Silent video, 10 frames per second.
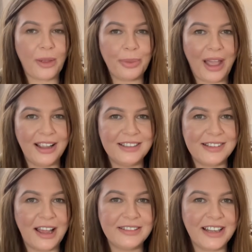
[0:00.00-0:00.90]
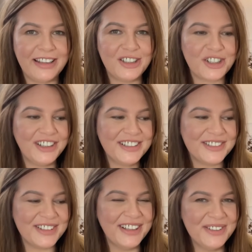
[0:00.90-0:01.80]
That is
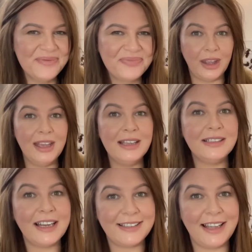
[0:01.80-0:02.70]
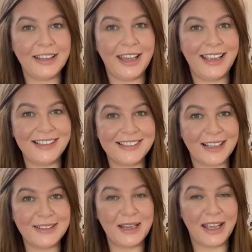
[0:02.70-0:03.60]
delicious. Did I tell you, it's
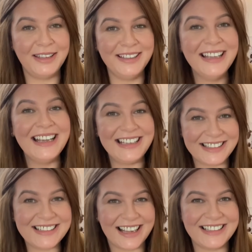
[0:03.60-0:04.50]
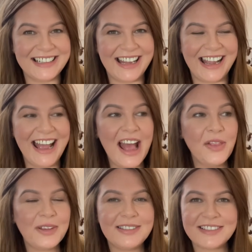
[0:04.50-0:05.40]
Saturday. It's Saturday.
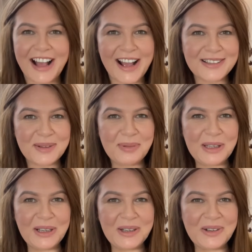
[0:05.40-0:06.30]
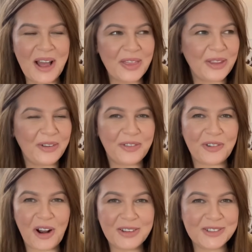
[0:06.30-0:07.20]
The skies are blue, the
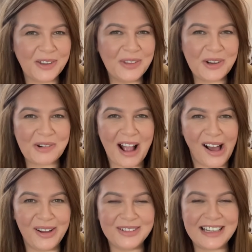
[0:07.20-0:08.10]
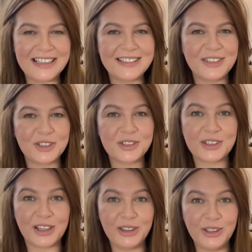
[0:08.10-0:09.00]
frost on the ground. It's
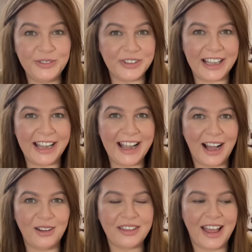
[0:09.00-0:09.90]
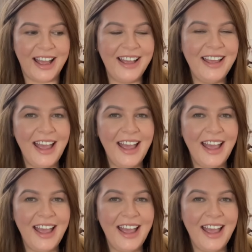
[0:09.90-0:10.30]
just lovely out there.